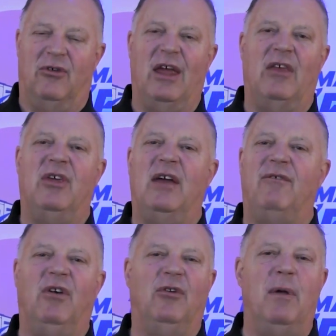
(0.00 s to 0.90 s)
Like
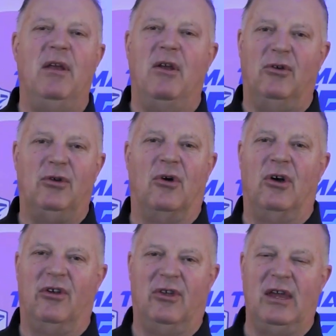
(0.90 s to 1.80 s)
Thetford's been
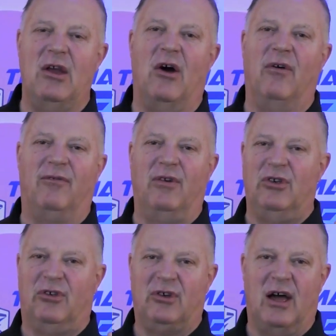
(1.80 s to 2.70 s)
notoriously known for
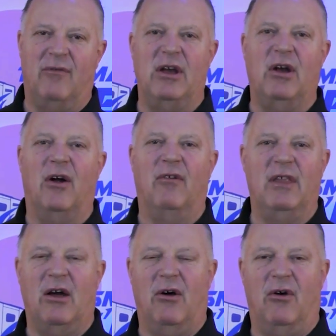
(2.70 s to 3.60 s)
just covering over
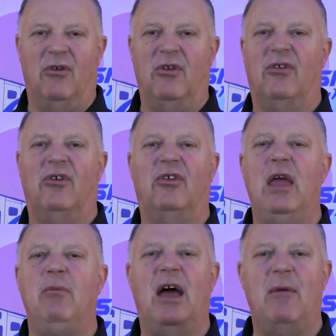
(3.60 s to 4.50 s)
the odors. It's the
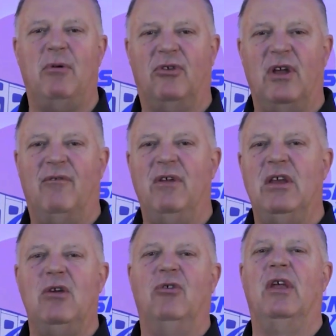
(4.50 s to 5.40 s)
same type of stuff you'd
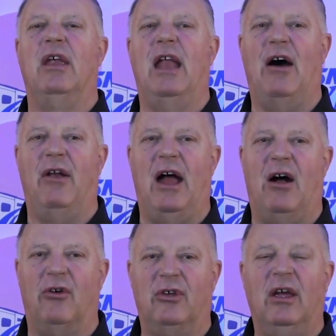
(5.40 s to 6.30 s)
use in an
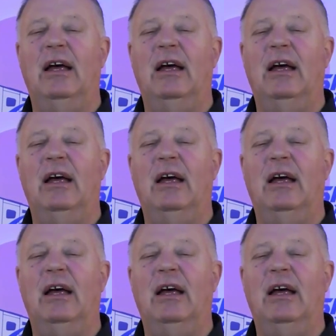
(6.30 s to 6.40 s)
outhouse.